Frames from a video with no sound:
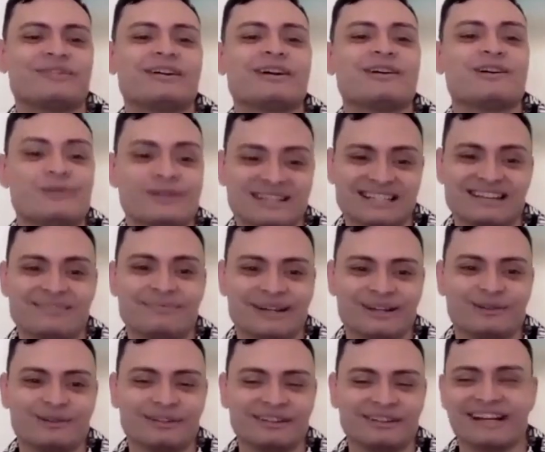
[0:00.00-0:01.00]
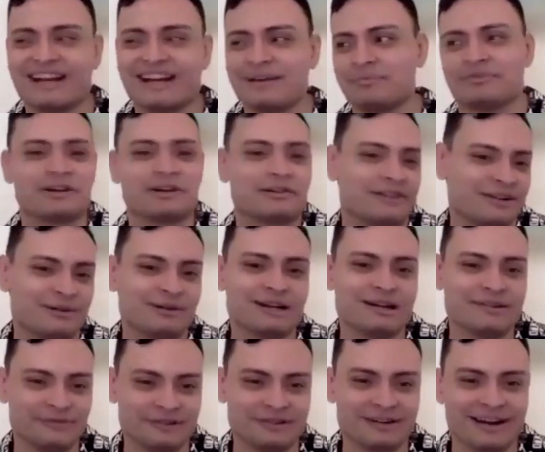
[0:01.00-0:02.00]
I always have my own library
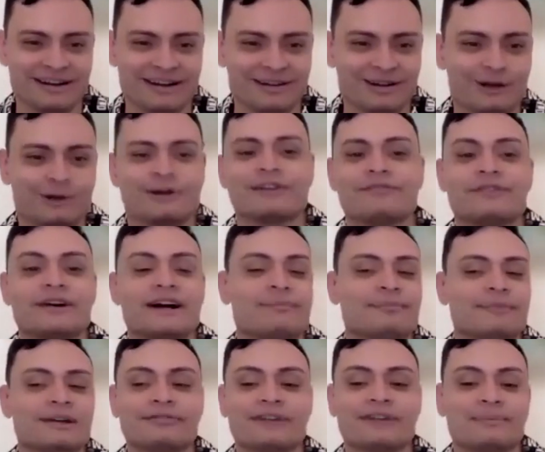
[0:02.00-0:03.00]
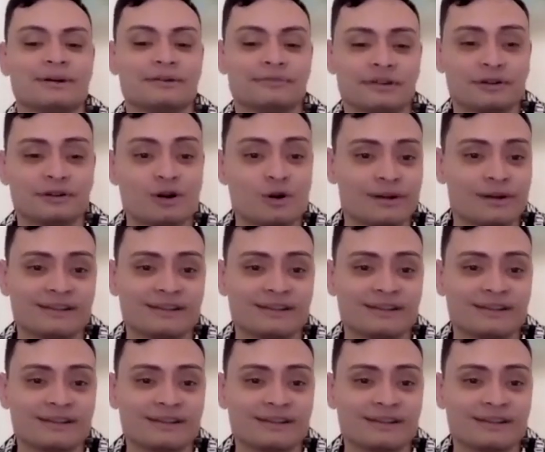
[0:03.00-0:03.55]
wherever I go. If I'm if I'm ever going